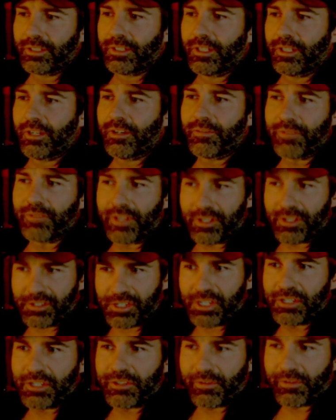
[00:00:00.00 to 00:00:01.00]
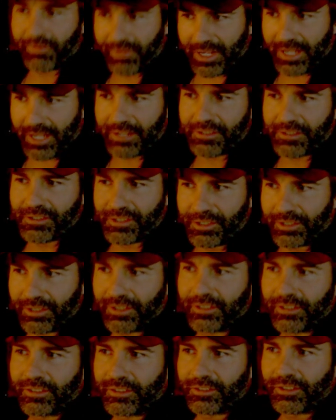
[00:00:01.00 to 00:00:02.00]
of this in your face
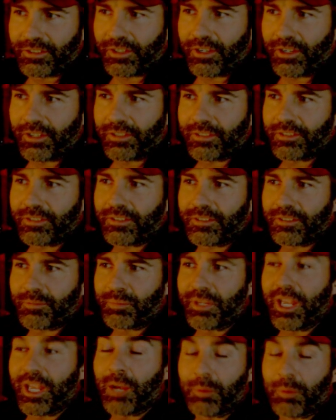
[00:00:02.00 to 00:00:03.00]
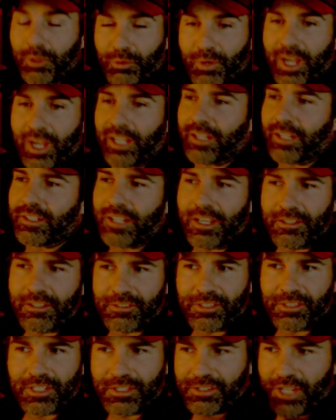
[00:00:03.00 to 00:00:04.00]
to be able to recognize
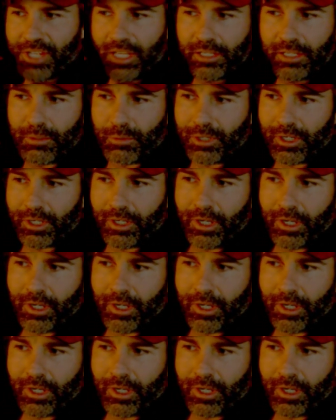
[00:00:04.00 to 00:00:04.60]
these anywhere.